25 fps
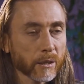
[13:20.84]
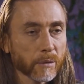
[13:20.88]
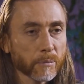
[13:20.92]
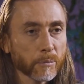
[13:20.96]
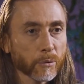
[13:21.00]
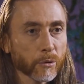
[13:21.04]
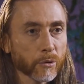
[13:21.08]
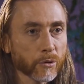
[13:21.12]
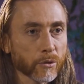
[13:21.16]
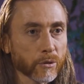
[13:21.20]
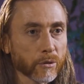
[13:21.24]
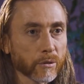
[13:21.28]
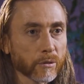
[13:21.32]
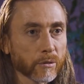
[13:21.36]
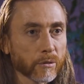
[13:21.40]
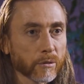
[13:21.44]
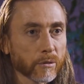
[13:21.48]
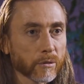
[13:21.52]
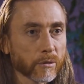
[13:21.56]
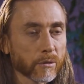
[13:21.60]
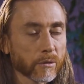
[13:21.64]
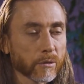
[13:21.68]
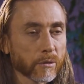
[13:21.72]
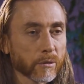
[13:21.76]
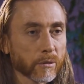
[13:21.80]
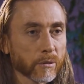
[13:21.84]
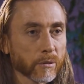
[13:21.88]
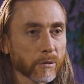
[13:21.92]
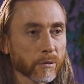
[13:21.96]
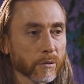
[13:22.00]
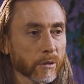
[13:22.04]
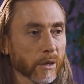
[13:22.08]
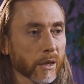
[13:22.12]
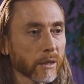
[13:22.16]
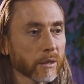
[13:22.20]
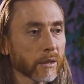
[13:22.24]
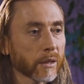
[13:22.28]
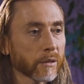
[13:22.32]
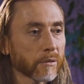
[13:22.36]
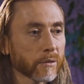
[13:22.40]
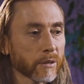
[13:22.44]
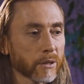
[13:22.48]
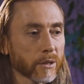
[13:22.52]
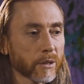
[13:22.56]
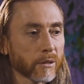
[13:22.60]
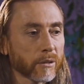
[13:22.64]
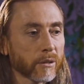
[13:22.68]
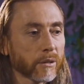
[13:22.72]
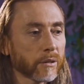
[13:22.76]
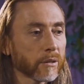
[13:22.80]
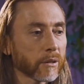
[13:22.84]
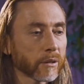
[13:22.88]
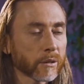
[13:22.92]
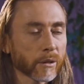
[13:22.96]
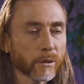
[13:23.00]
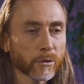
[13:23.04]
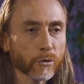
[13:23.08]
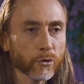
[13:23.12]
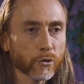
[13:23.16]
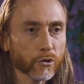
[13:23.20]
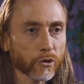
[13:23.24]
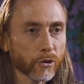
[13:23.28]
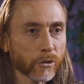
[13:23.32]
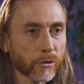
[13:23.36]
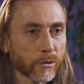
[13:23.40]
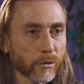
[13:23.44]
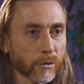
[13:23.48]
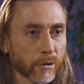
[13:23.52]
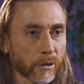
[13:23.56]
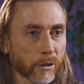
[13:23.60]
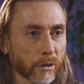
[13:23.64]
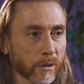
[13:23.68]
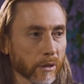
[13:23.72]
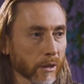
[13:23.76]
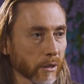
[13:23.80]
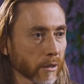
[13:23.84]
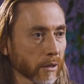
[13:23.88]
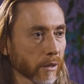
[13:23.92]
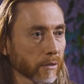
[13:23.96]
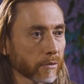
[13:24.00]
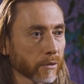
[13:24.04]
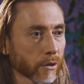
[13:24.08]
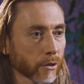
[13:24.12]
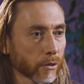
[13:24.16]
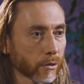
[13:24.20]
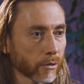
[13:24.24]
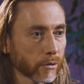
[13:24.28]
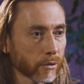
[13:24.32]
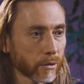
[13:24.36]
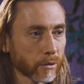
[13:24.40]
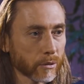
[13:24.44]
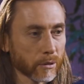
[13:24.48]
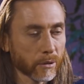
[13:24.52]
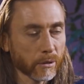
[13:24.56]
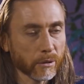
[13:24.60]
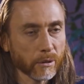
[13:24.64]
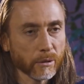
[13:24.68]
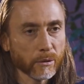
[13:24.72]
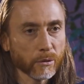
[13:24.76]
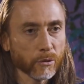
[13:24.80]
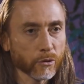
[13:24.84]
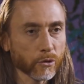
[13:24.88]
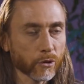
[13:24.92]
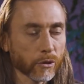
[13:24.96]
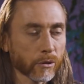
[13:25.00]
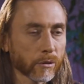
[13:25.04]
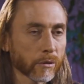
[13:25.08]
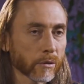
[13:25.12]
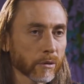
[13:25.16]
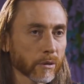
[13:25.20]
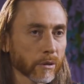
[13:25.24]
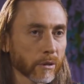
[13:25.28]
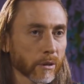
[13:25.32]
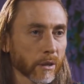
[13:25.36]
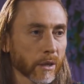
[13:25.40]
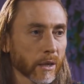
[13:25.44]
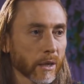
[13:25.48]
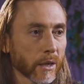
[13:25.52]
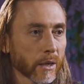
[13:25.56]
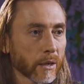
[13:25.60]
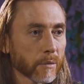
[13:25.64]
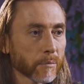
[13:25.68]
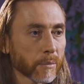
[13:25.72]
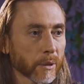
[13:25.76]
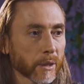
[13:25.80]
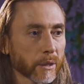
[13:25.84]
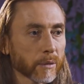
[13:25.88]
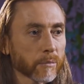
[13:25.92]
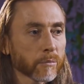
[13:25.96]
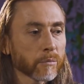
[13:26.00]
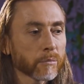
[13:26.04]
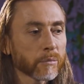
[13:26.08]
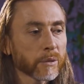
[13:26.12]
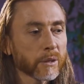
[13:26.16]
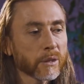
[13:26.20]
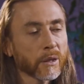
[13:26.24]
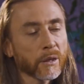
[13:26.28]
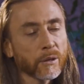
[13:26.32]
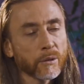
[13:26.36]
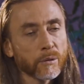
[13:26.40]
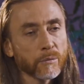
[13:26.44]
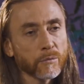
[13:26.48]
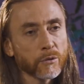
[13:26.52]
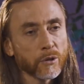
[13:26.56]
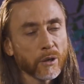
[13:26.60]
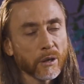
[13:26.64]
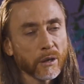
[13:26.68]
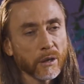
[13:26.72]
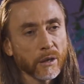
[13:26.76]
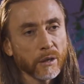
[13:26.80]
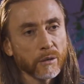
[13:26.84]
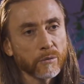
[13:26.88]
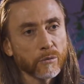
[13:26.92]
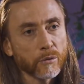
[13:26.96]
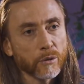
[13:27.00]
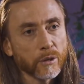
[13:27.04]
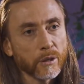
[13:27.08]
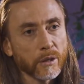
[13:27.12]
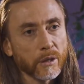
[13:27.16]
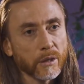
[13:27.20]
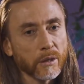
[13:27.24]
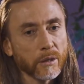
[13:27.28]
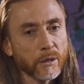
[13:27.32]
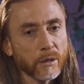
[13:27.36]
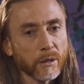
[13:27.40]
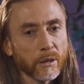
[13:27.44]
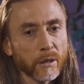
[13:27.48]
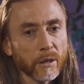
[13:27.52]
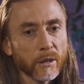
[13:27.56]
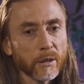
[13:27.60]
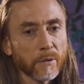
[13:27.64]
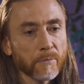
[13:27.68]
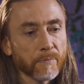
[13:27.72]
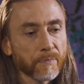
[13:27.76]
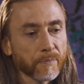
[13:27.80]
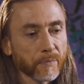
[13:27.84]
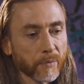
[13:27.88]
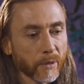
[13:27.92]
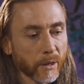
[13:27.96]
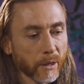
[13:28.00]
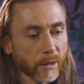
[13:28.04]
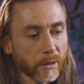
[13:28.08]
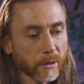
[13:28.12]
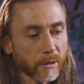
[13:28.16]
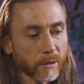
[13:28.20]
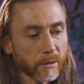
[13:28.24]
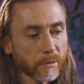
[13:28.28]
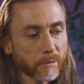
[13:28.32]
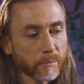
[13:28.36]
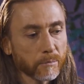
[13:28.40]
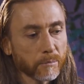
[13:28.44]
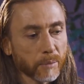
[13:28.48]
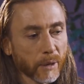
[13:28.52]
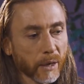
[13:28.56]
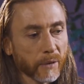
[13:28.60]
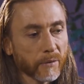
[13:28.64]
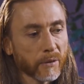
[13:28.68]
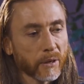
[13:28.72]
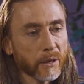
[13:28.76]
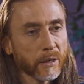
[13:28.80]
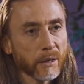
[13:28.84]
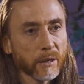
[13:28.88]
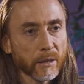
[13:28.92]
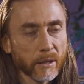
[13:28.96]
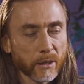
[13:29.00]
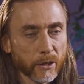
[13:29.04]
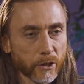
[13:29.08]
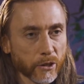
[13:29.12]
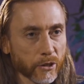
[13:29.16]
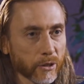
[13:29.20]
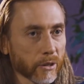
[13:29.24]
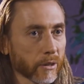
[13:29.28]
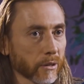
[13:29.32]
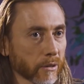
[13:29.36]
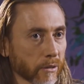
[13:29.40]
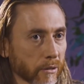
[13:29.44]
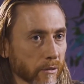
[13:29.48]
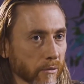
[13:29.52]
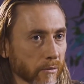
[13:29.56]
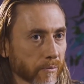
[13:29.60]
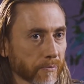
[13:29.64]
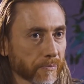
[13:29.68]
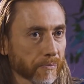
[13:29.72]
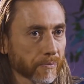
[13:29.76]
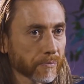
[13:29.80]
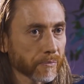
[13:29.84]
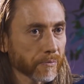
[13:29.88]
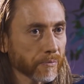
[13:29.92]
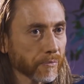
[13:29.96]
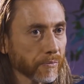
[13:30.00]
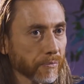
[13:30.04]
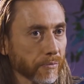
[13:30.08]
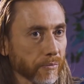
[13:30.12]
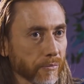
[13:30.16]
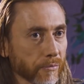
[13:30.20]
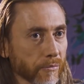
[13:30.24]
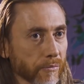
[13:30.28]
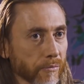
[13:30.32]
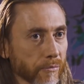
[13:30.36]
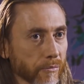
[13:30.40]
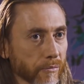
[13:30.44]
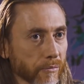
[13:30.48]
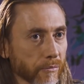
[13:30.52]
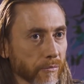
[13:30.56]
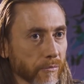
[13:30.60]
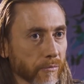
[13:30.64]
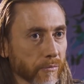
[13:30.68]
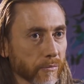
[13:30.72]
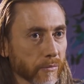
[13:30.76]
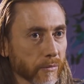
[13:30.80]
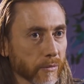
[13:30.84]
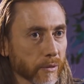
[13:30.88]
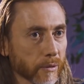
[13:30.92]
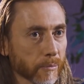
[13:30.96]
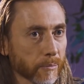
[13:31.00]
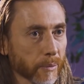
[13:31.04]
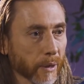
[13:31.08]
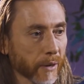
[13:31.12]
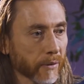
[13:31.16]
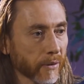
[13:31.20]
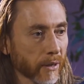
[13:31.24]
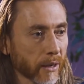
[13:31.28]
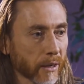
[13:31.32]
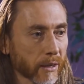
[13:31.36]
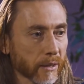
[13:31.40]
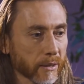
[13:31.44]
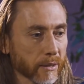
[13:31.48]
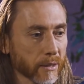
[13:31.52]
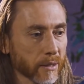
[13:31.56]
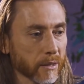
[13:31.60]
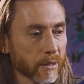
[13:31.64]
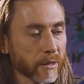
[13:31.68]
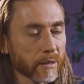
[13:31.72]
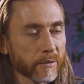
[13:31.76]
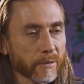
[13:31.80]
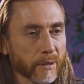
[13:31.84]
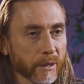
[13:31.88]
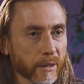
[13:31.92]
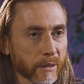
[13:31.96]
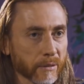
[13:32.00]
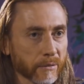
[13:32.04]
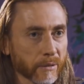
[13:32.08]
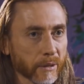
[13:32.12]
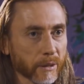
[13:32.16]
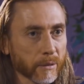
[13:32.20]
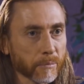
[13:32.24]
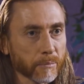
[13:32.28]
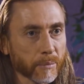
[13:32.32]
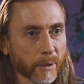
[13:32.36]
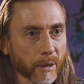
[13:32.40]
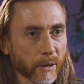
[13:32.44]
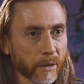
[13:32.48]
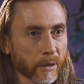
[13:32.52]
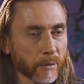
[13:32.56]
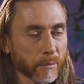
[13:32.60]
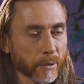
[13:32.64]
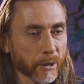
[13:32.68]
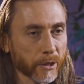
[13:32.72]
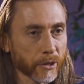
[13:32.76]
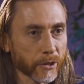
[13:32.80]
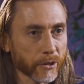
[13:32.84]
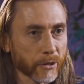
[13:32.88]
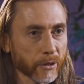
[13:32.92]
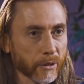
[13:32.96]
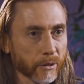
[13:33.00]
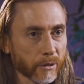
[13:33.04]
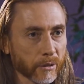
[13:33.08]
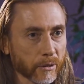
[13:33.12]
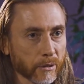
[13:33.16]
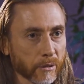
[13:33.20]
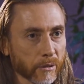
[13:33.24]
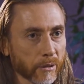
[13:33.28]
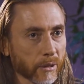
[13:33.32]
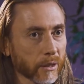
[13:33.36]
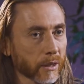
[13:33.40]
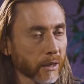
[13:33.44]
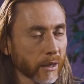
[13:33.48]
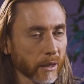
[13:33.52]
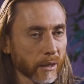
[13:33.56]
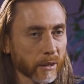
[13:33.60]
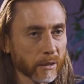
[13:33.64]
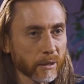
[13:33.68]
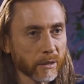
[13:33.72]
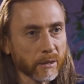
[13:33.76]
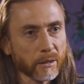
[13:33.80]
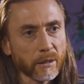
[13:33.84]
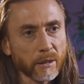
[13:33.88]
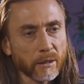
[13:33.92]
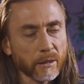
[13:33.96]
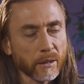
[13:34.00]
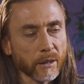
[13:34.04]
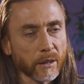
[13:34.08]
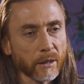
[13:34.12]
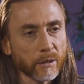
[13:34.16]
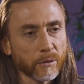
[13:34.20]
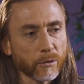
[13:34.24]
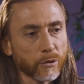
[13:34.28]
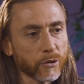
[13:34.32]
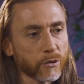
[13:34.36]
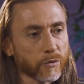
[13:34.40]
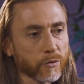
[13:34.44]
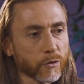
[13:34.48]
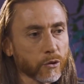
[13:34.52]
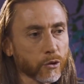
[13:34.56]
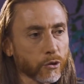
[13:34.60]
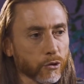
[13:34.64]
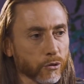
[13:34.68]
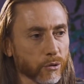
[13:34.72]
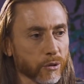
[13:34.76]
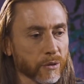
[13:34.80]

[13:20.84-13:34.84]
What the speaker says: Yes, postures. But sitting is also yoga. Walking is also yoga. This is why we teach how to walk correctly as part of the 42 Kriyas, and we teach proper awareness while walking correctly, breathing,